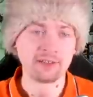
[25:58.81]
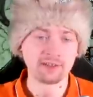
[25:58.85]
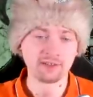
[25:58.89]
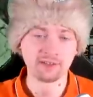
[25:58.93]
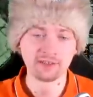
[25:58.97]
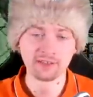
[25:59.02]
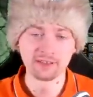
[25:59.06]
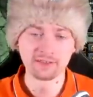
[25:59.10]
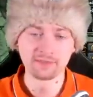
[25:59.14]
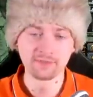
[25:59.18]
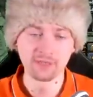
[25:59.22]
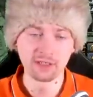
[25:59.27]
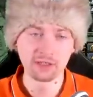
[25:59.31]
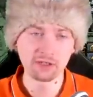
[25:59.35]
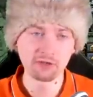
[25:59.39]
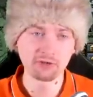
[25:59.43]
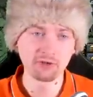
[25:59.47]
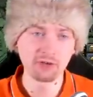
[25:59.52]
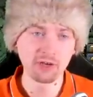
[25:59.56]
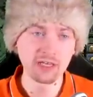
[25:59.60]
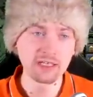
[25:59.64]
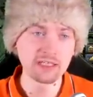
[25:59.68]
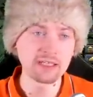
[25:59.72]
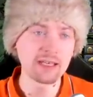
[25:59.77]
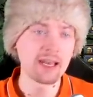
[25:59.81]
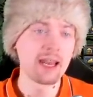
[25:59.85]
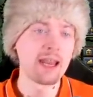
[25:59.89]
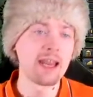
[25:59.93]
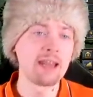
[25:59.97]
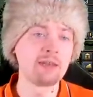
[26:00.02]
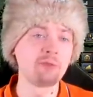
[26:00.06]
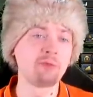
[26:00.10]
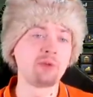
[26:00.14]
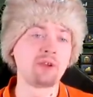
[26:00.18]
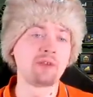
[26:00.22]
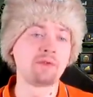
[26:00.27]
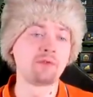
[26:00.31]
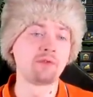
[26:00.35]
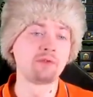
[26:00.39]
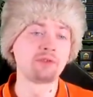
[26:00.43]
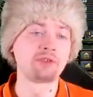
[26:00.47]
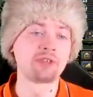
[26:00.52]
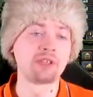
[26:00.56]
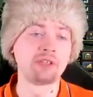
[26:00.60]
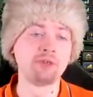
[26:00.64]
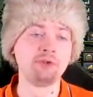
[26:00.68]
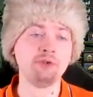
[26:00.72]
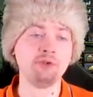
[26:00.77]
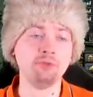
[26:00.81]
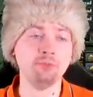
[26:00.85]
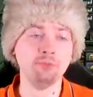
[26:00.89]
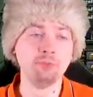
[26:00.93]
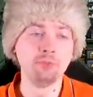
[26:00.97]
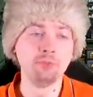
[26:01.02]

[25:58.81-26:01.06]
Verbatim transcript: So this is very great, and we have also a new